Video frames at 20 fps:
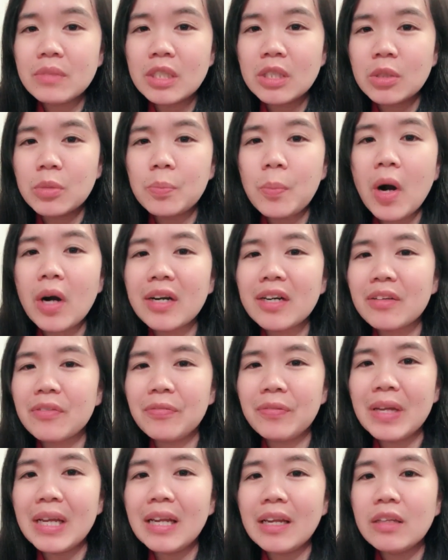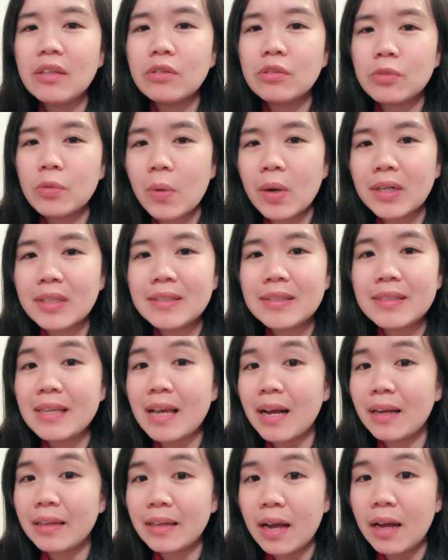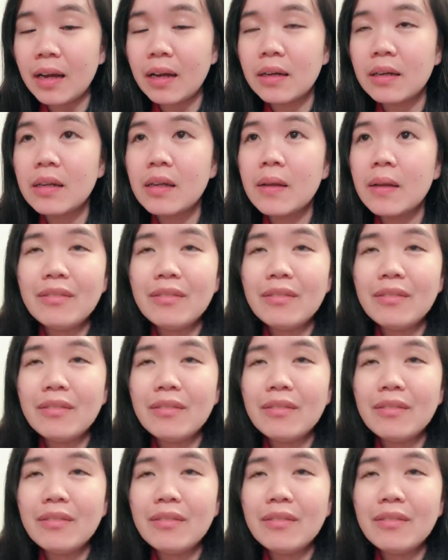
spark feeling towards Yang Yang.